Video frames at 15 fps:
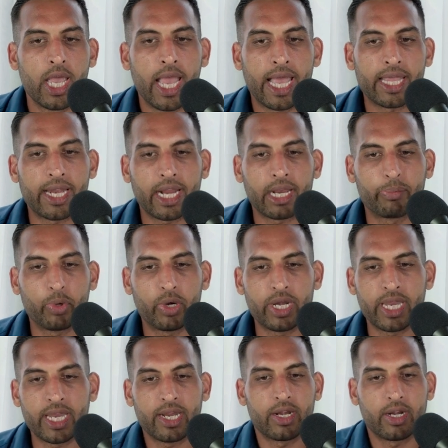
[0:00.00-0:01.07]
And then I can put in
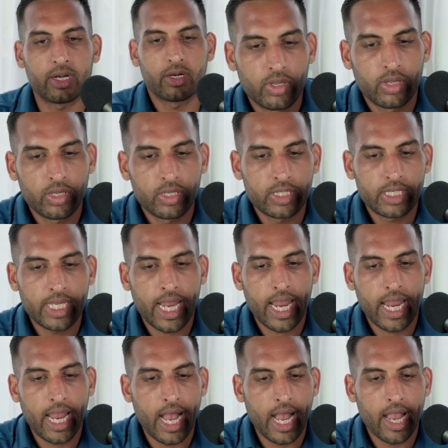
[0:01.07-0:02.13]
here,
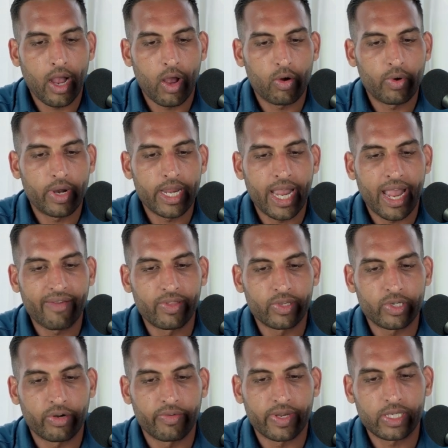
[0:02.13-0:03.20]
say I already have the
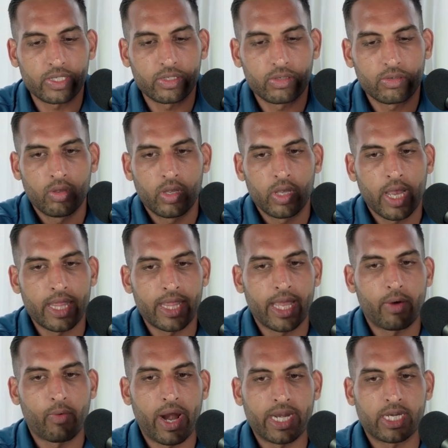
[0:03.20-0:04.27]
service, and then
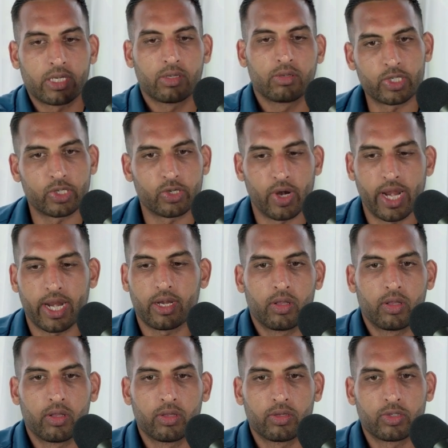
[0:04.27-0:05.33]
write. This is great.
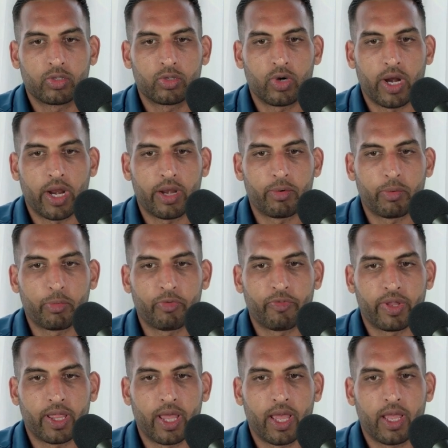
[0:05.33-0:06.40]
Let's try
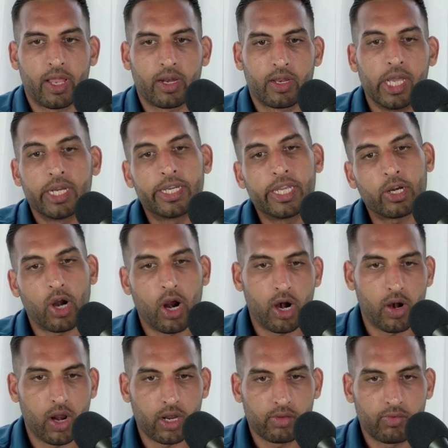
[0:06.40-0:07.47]
removing that. Dear
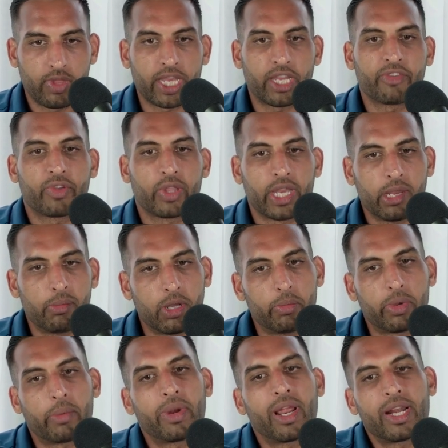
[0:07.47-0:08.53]
Ara, thank you for the email,
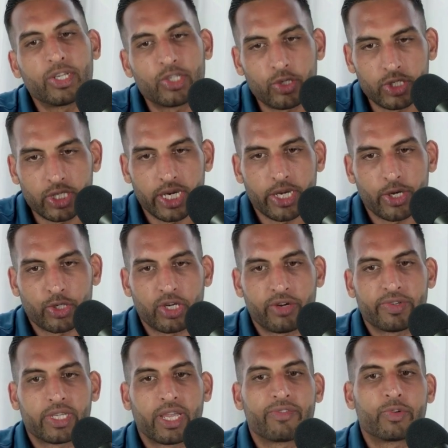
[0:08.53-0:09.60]
but I'm not interested in your
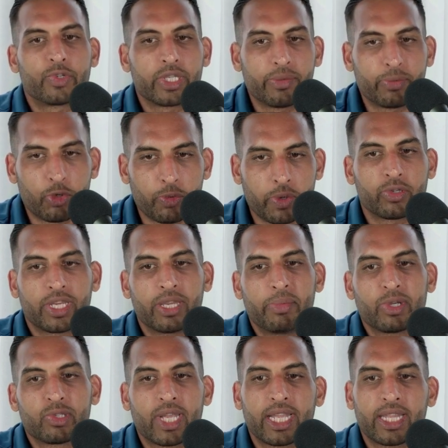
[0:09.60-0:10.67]
service. I've received too many
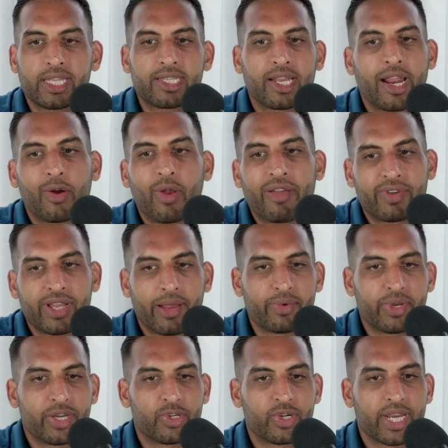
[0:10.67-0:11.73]
emails like this and I don't have time
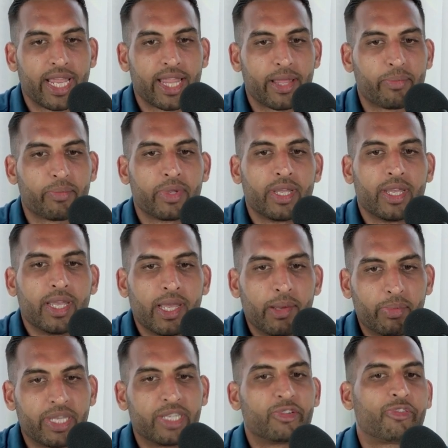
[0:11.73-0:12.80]
to entertain them.
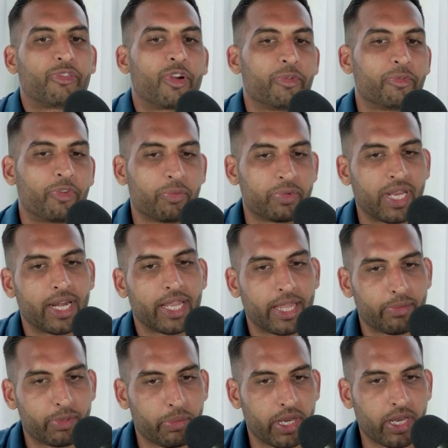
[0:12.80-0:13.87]
Please refrain from sending
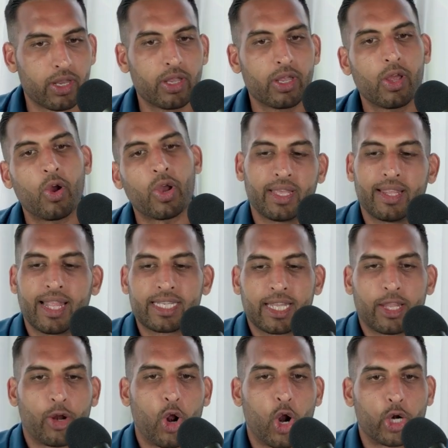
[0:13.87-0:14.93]
them to me. Okay, that's a
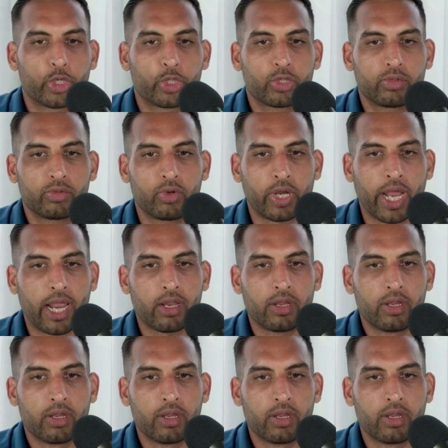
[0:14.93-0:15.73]
little harsh. Okay.